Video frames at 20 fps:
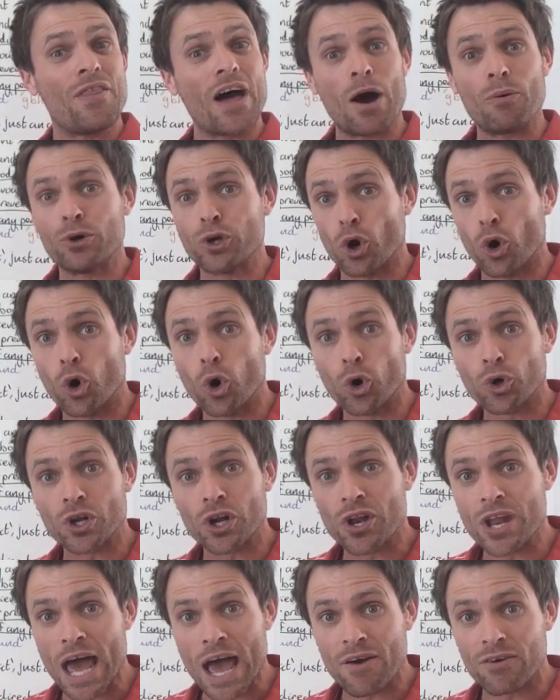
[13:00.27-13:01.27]
that would
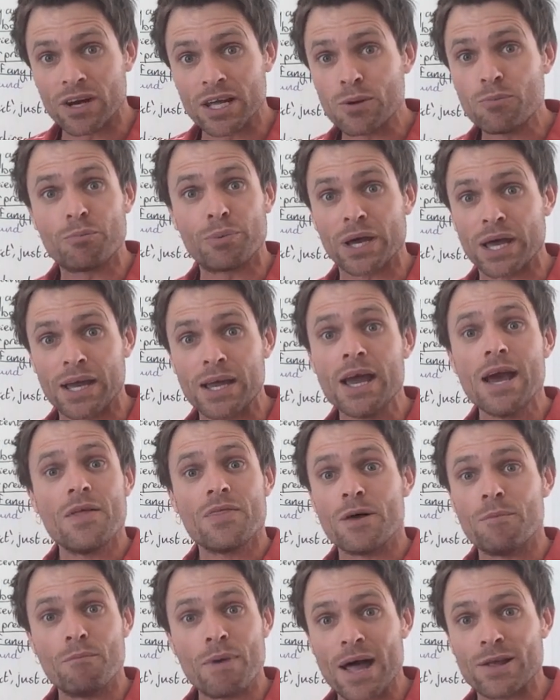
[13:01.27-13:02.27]
ordinarily be
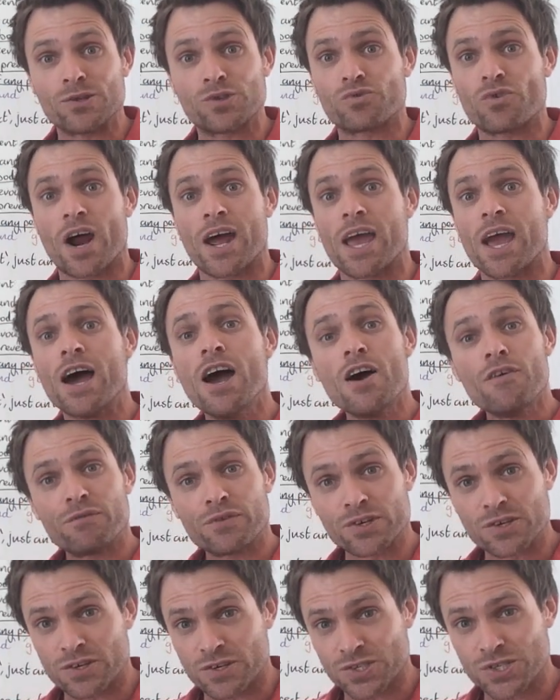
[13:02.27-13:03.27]
the mens rea
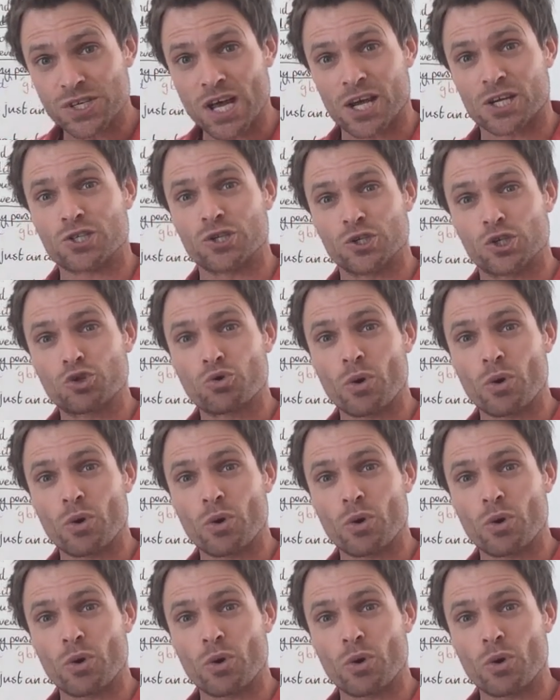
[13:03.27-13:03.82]
for a Section